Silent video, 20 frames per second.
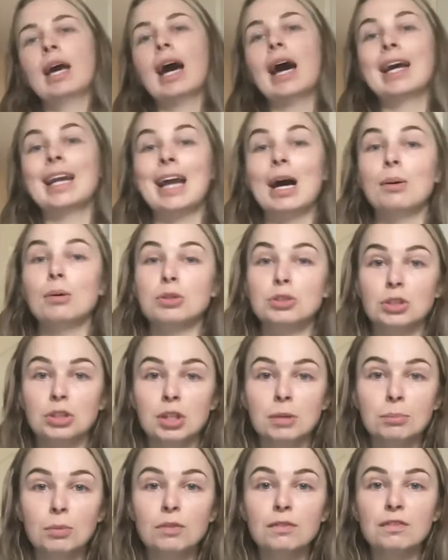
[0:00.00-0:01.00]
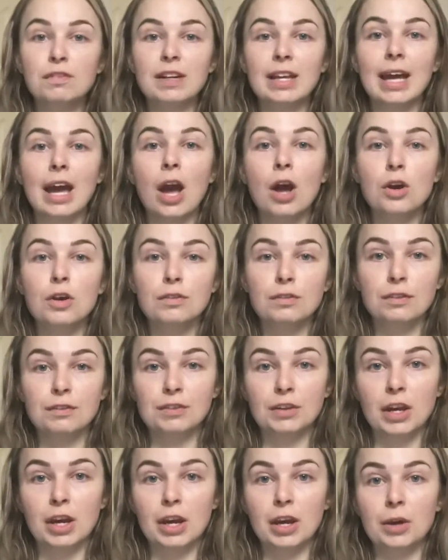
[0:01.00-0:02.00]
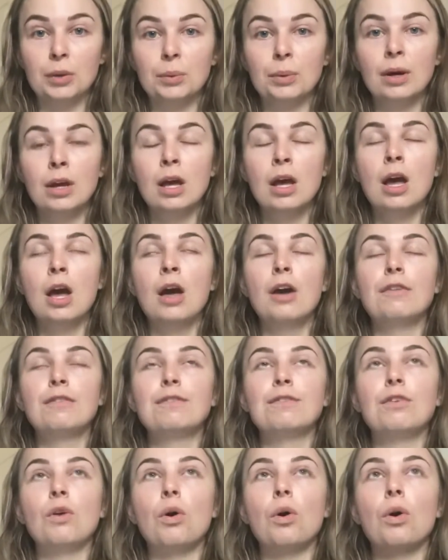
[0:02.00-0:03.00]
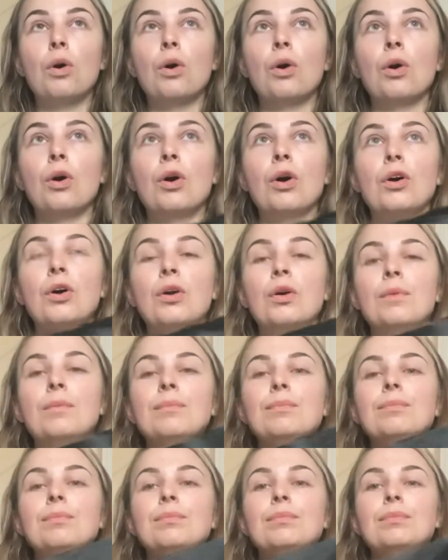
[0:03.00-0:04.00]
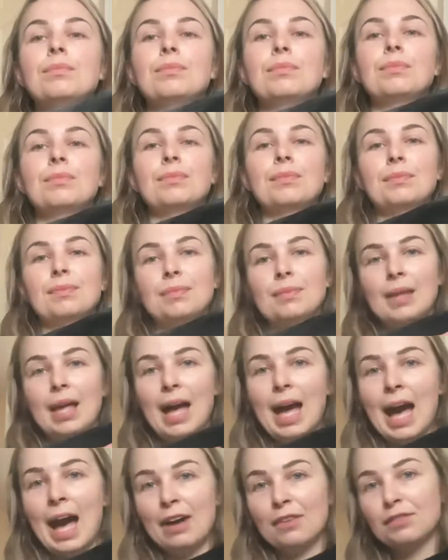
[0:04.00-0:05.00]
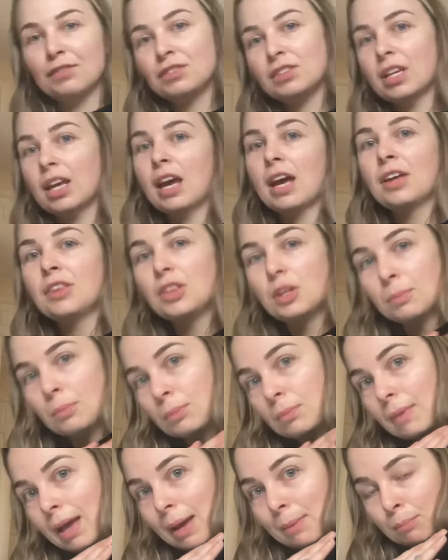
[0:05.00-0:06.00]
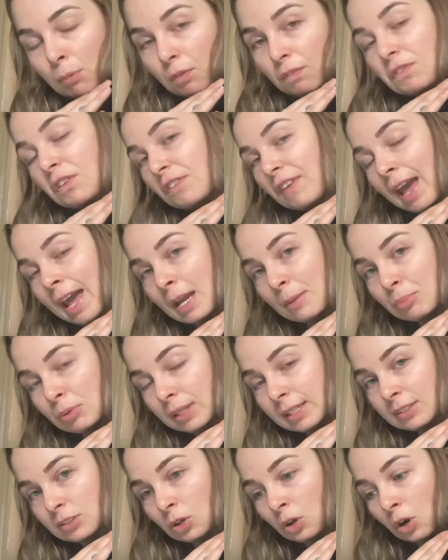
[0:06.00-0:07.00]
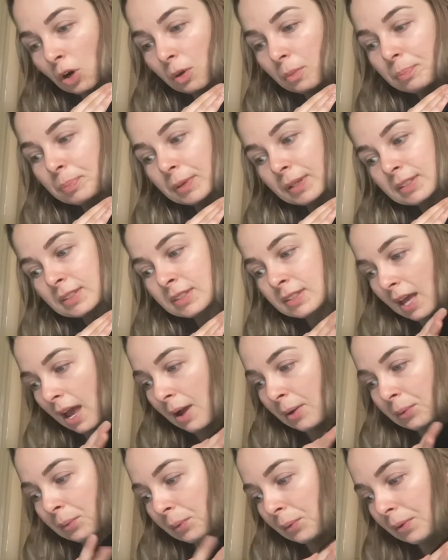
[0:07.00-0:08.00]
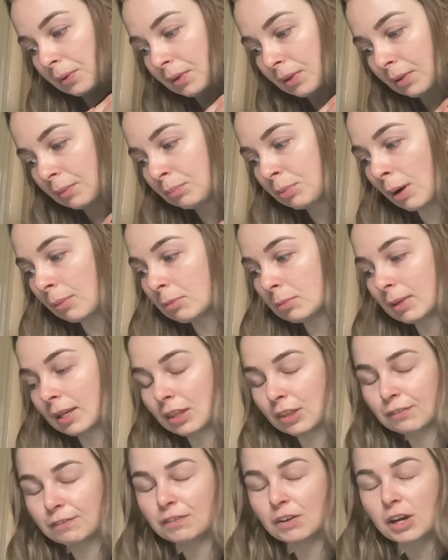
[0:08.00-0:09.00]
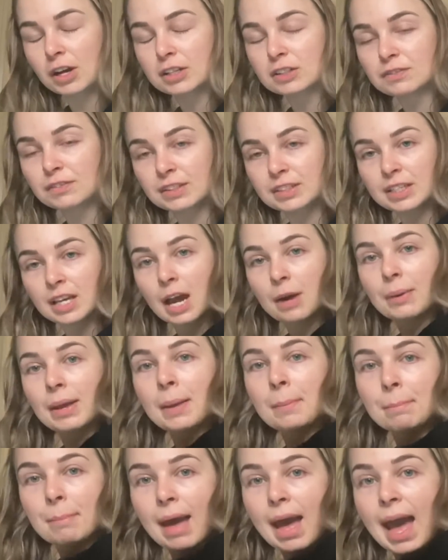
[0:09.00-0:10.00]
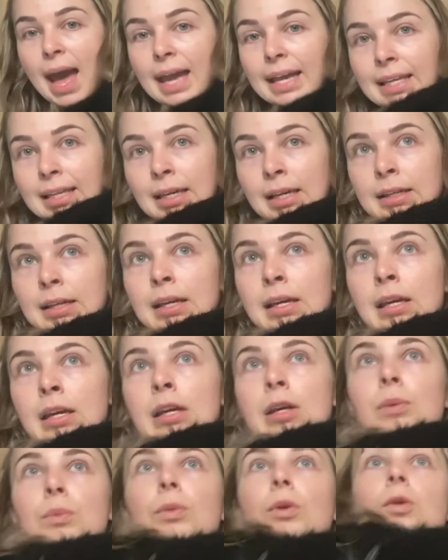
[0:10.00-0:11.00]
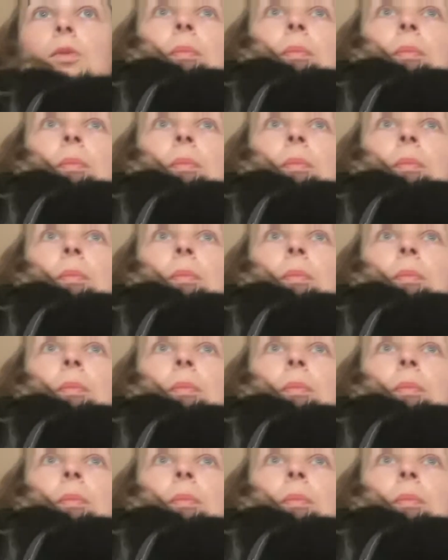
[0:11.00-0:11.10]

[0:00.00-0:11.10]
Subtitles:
and I will do the monthly overview for after the month of April is up. So probably the first video in May will